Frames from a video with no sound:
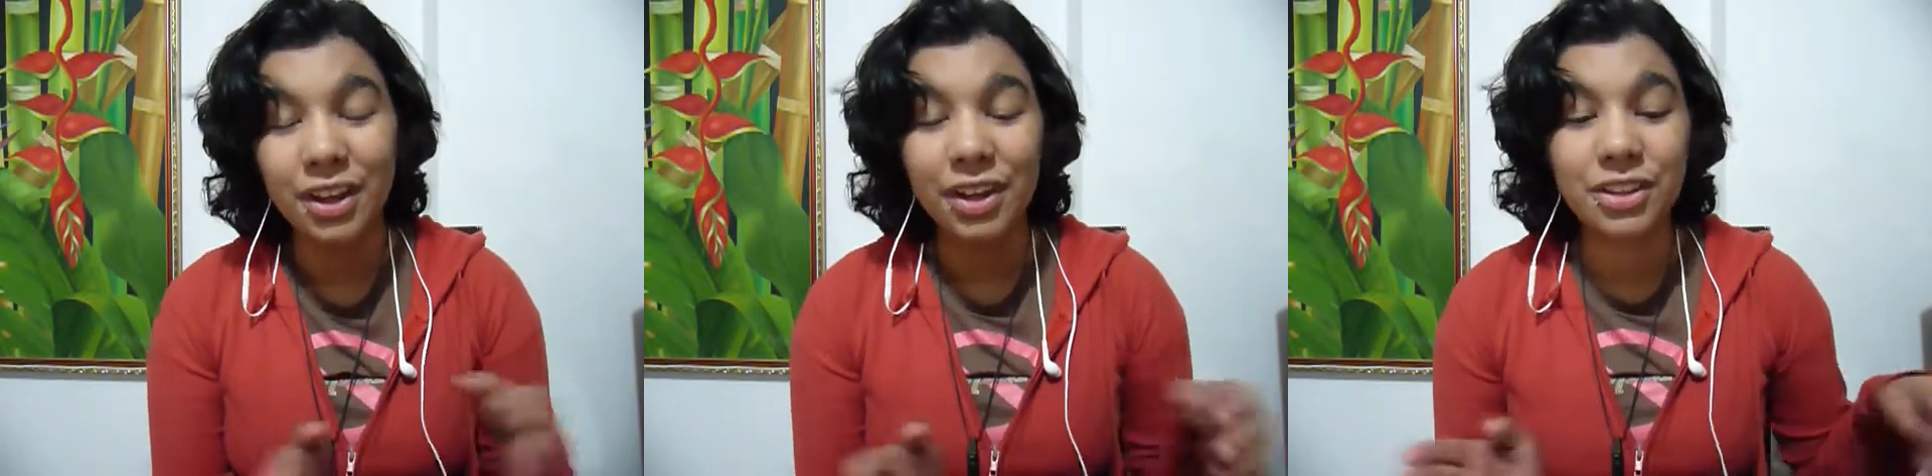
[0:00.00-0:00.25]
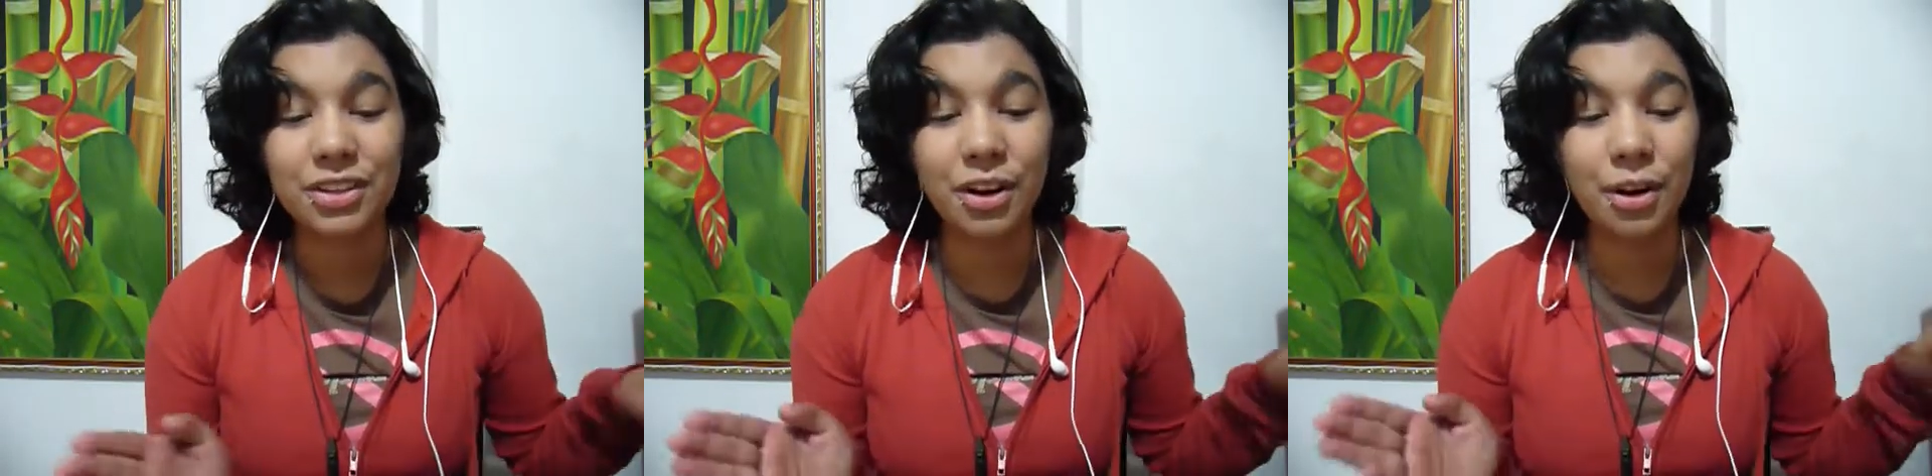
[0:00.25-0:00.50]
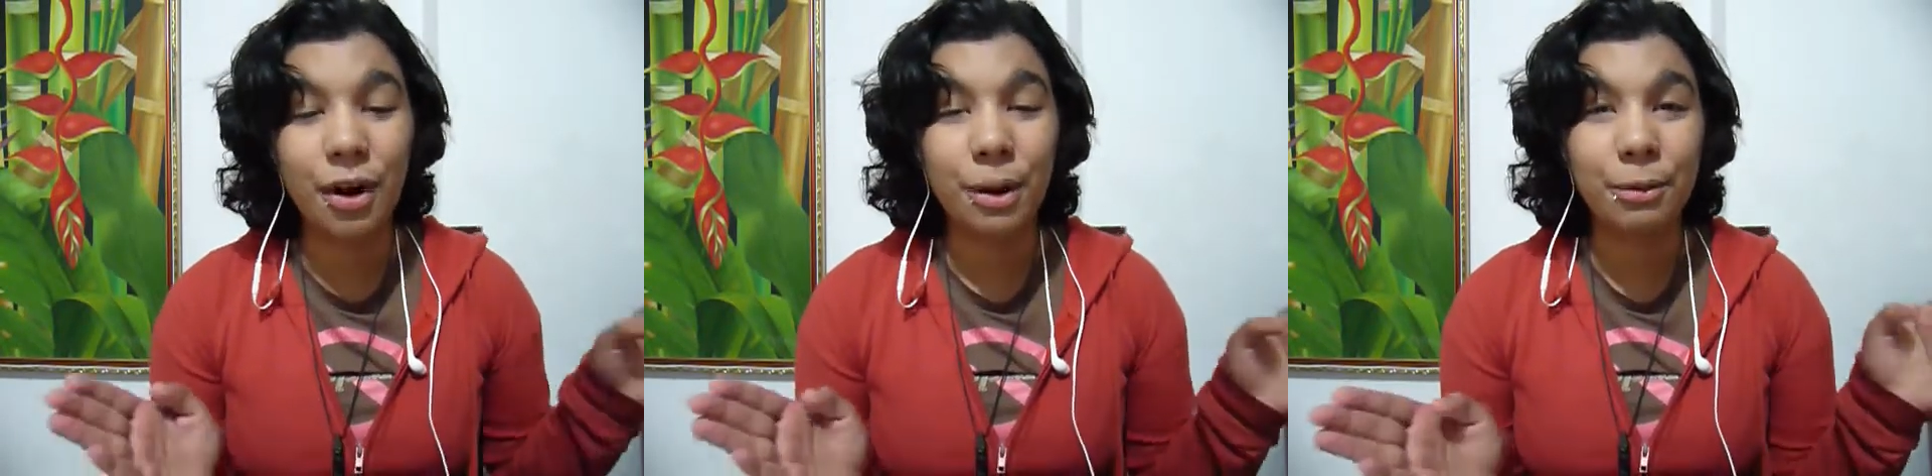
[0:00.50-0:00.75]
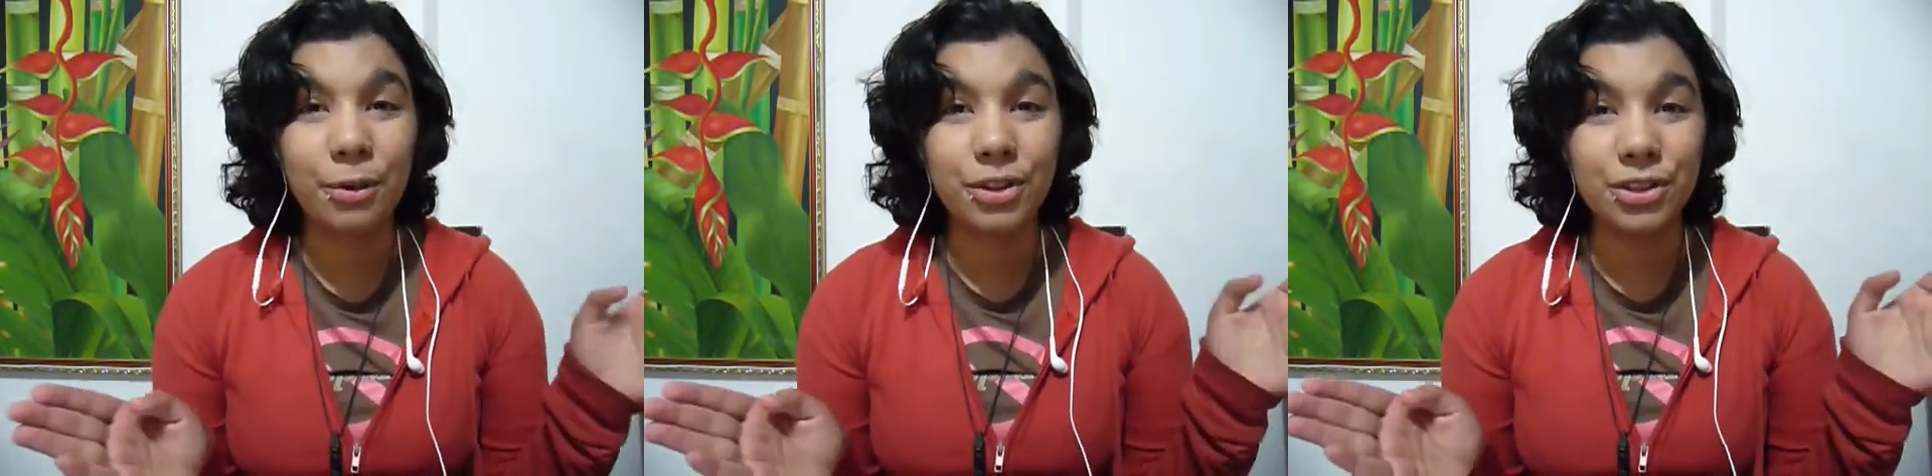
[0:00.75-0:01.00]
So I'm
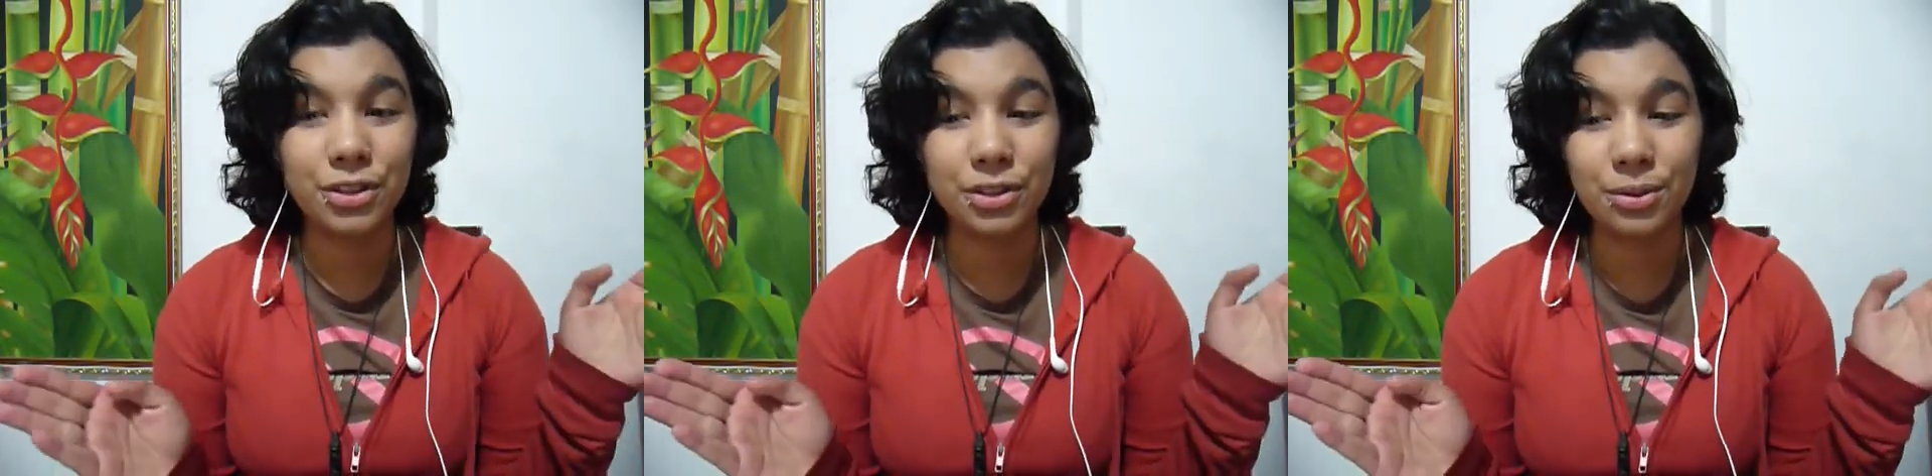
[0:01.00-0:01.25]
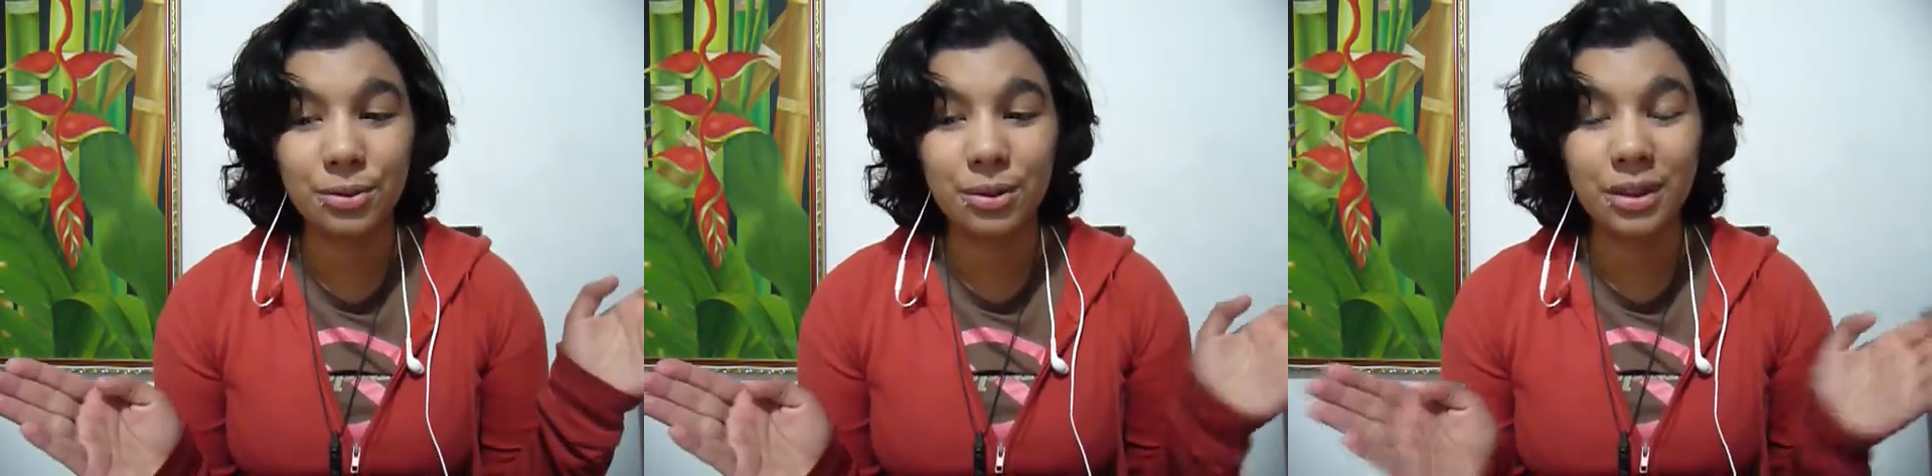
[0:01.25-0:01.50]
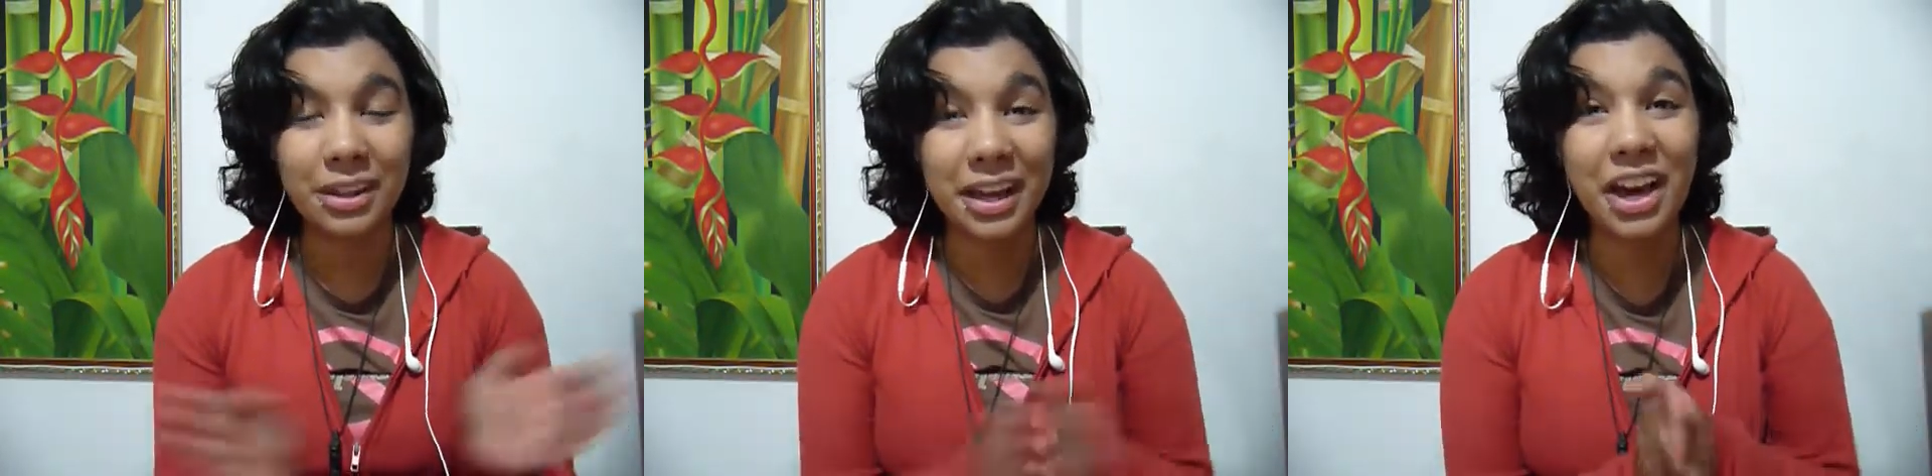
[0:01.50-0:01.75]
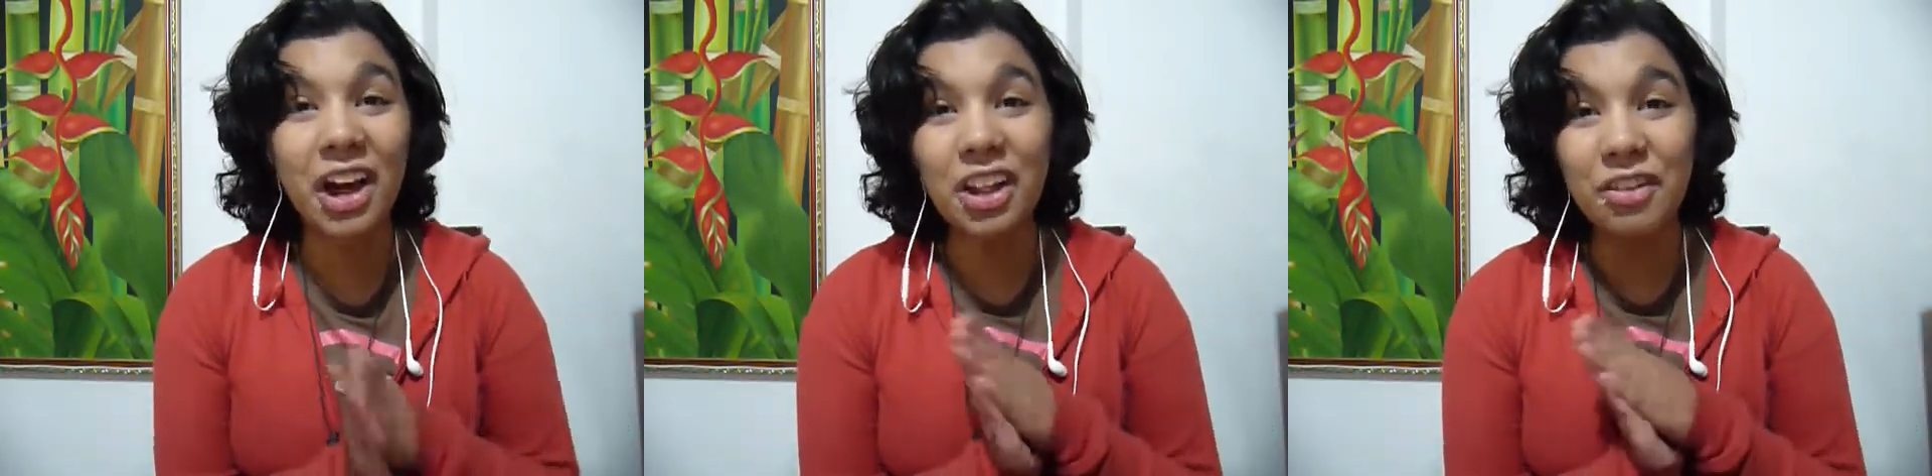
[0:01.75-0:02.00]
going to link all